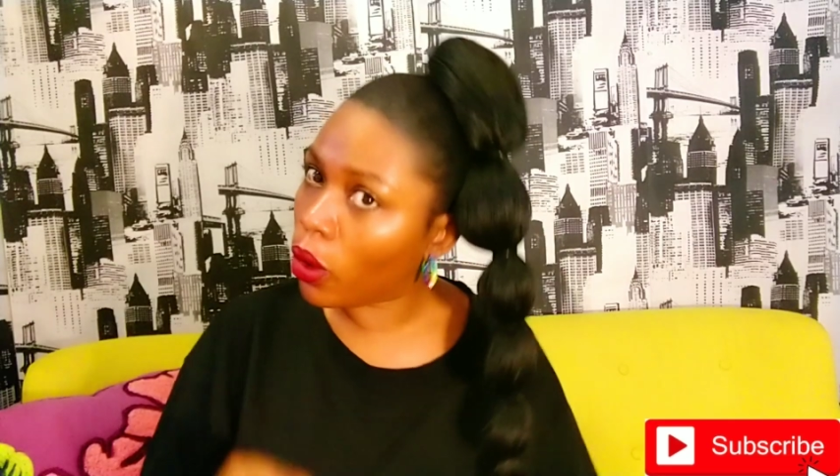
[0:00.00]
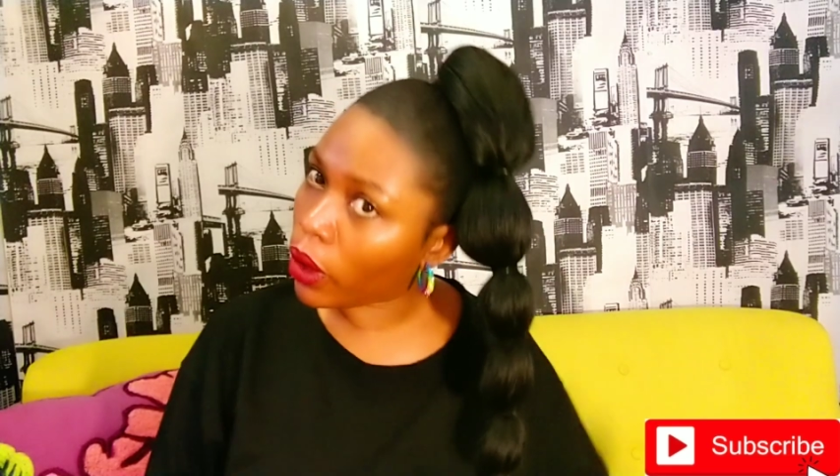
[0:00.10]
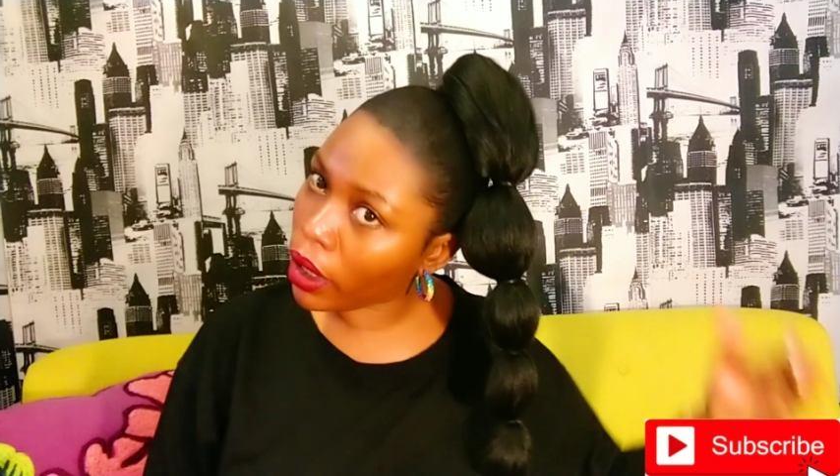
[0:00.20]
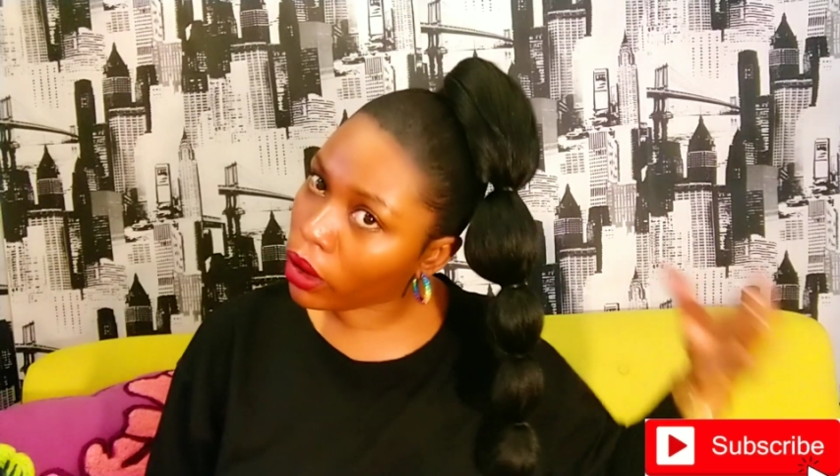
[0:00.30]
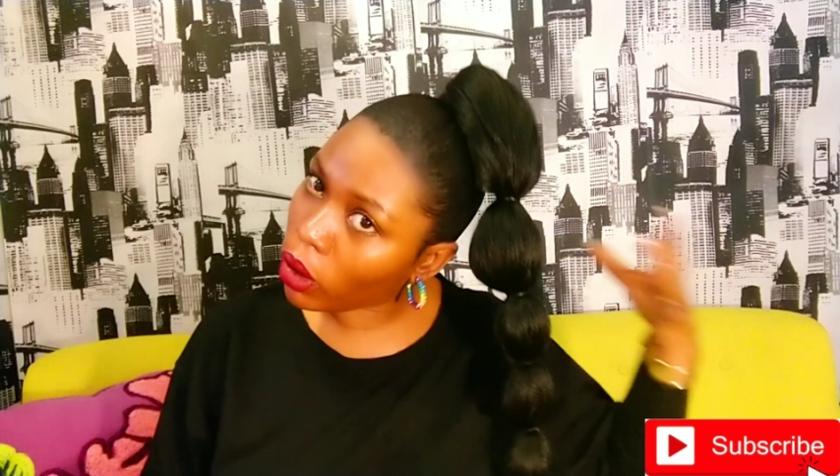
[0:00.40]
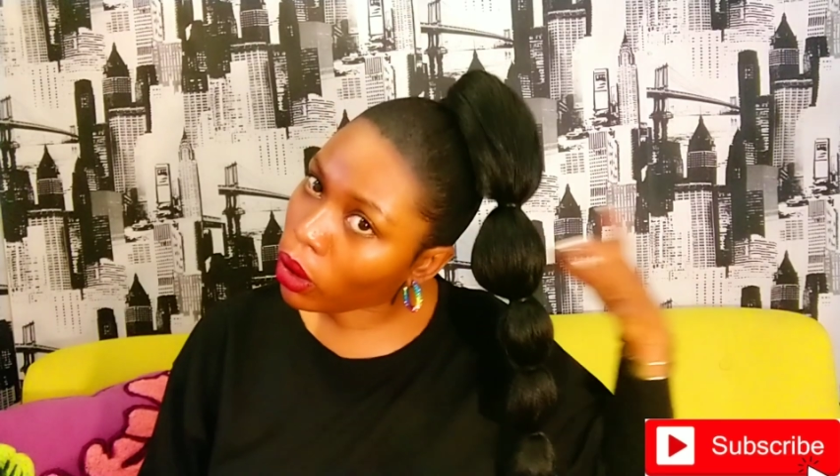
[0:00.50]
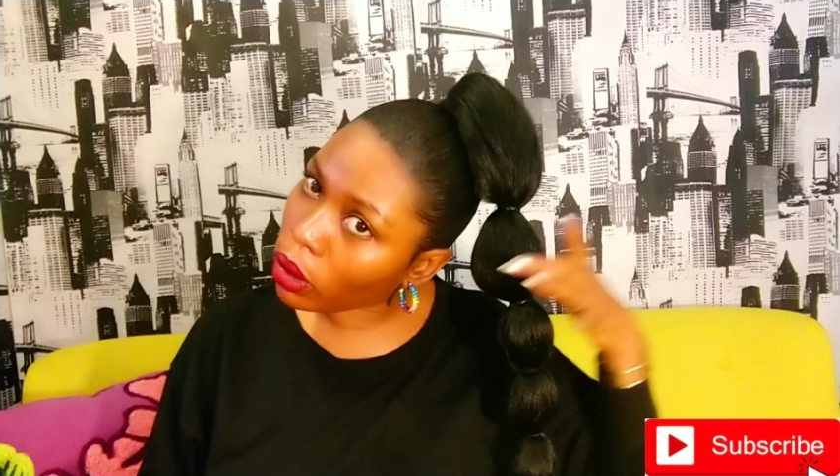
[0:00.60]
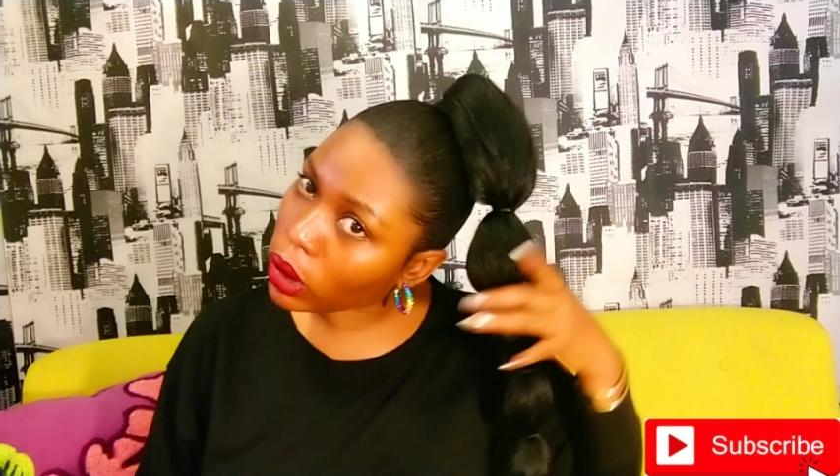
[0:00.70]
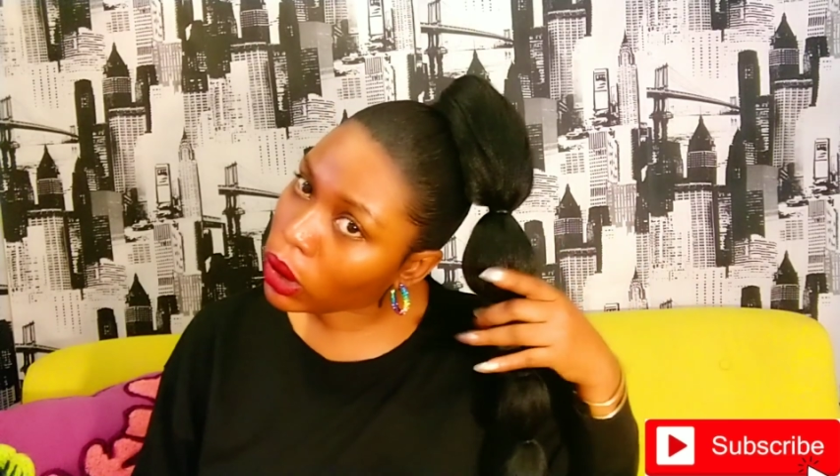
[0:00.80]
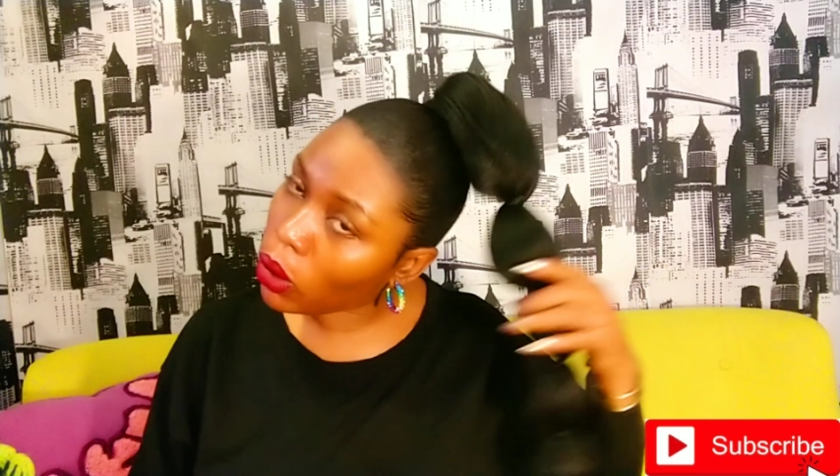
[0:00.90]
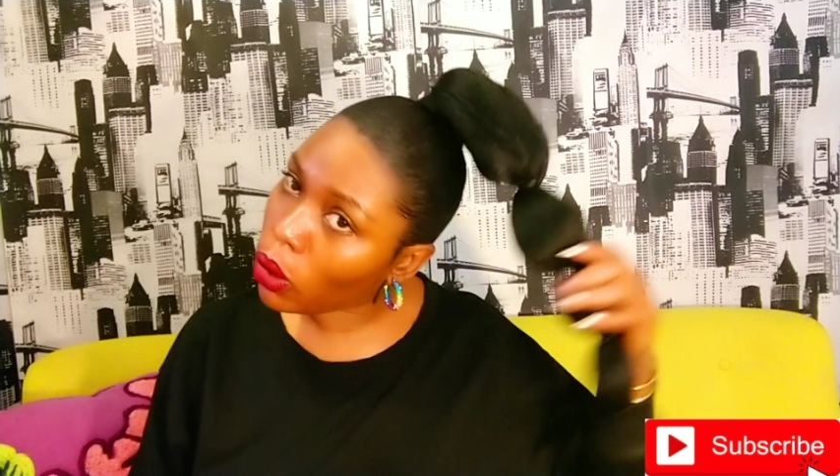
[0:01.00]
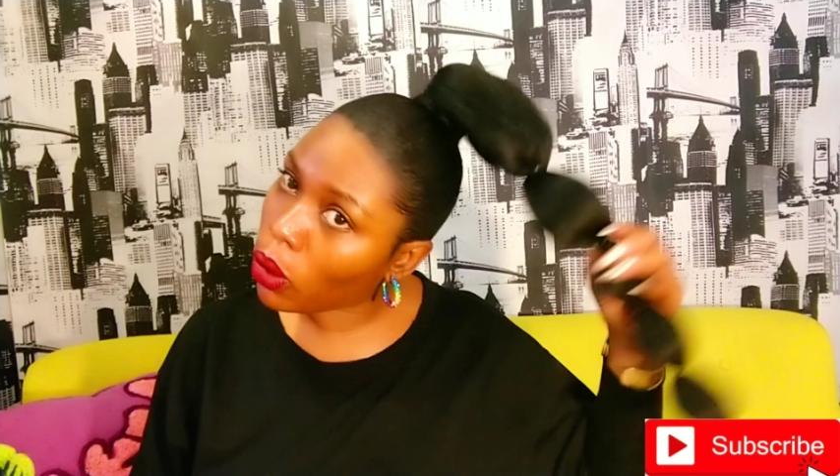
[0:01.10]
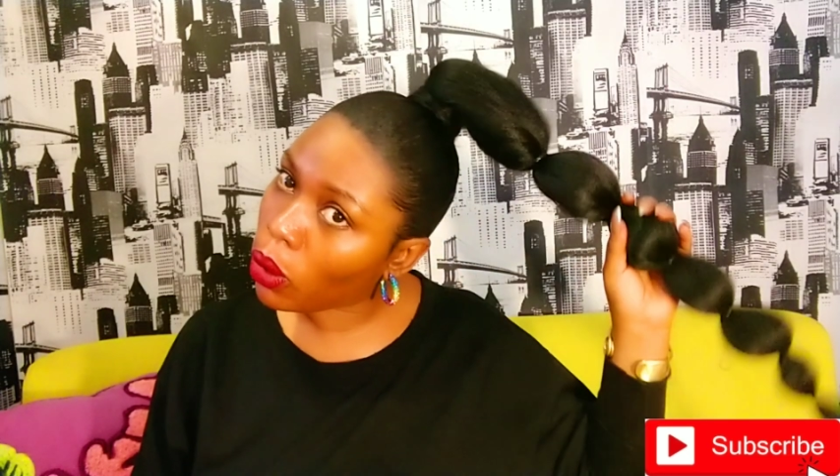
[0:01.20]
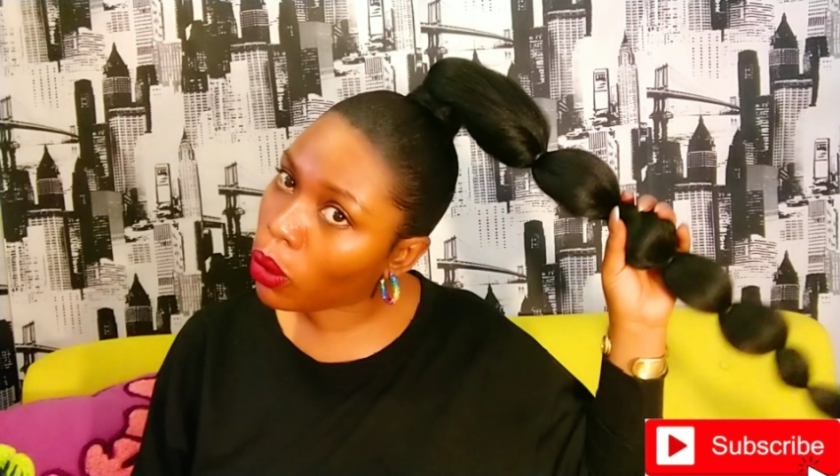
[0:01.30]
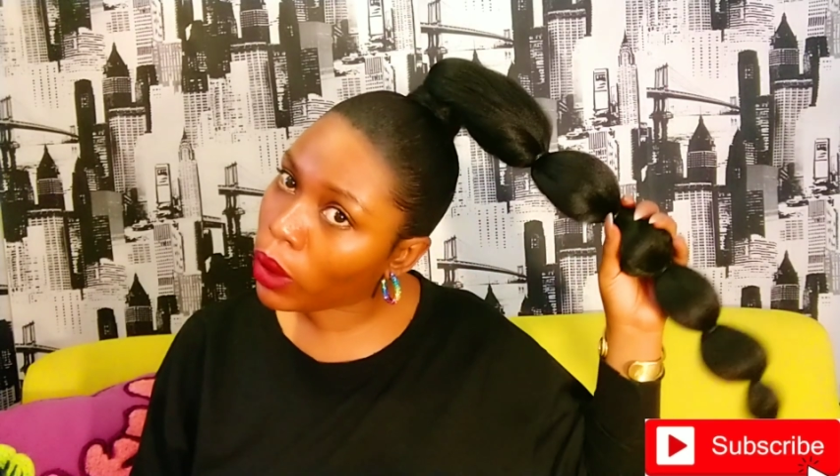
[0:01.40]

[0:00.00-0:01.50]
Okay, dolls, so